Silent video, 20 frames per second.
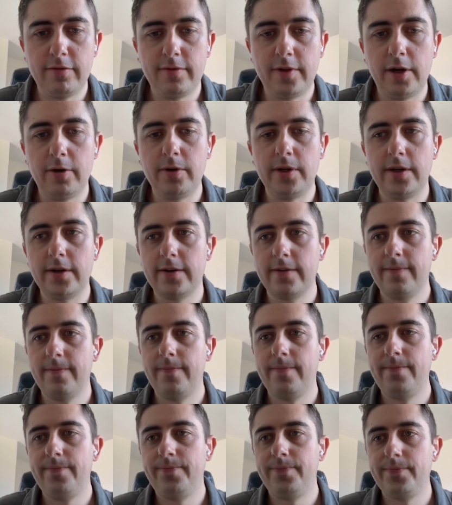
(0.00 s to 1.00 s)
flow here,
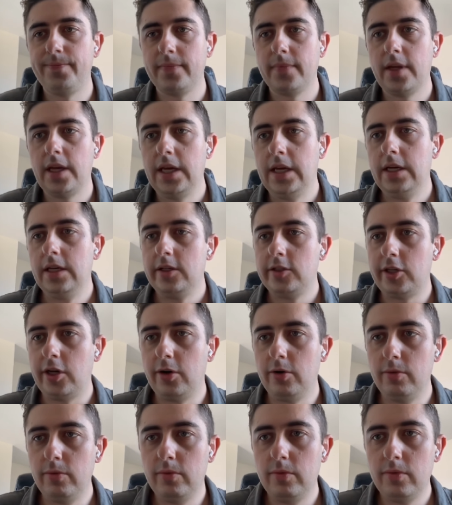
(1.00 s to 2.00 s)

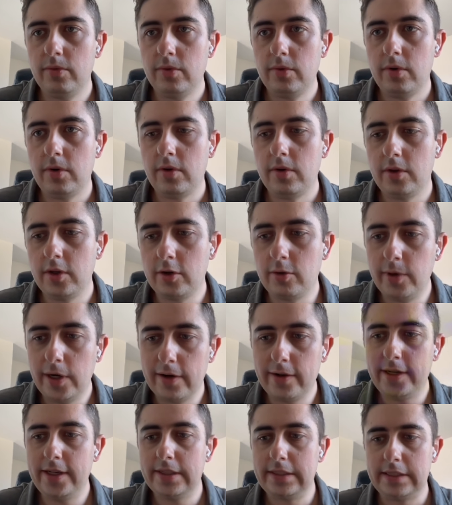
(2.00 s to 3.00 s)
so the
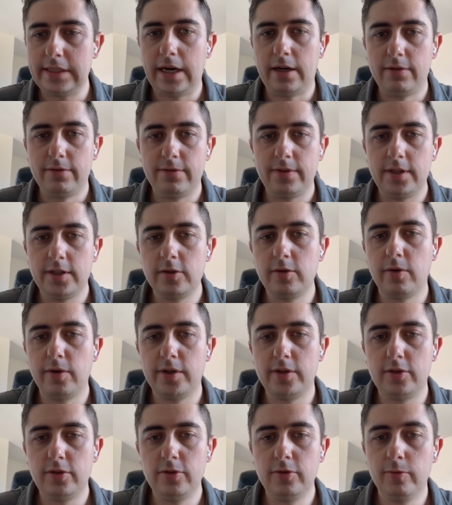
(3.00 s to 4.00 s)
query itself is
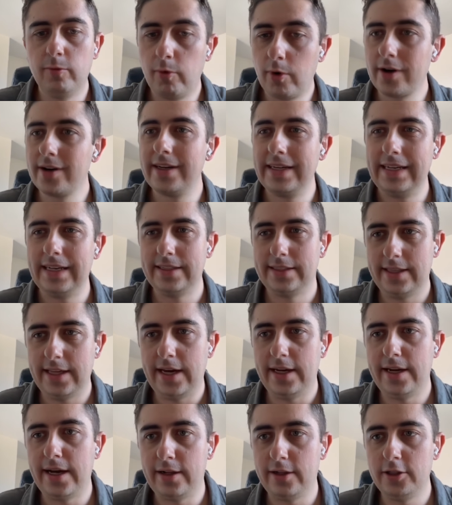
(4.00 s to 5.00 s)
going to work against
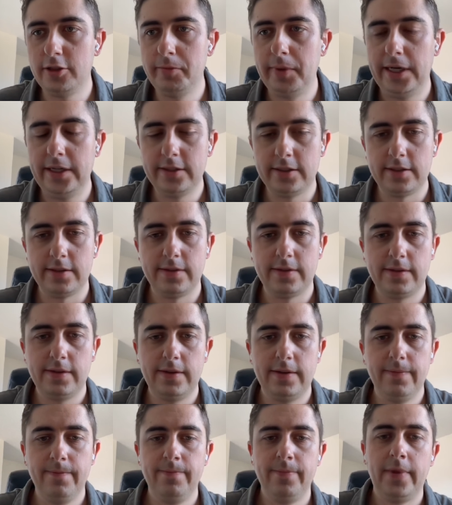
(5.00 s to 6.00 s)
that knowledge base
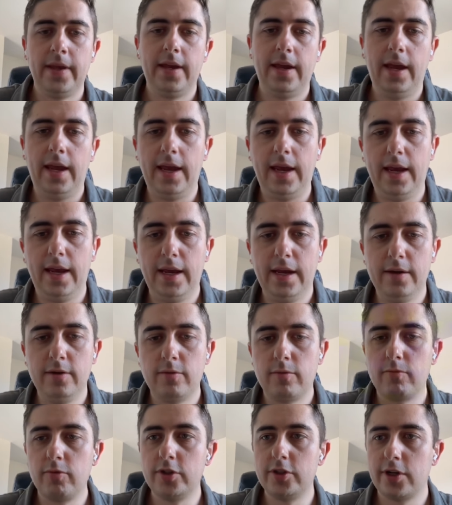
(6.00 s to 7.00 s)

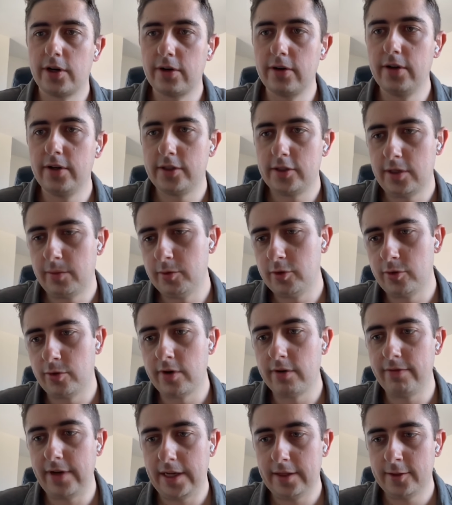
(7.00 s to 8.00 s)
and return us some
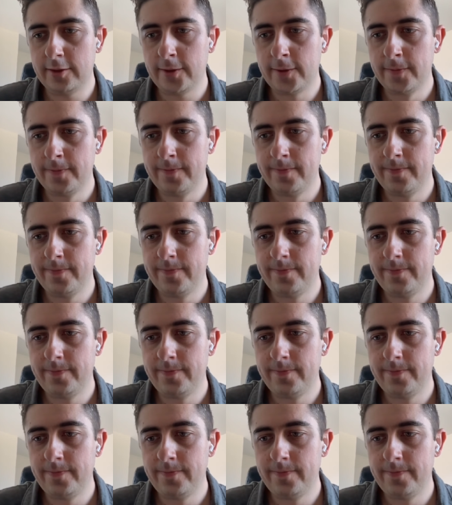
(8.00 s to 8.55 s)
sort of answer.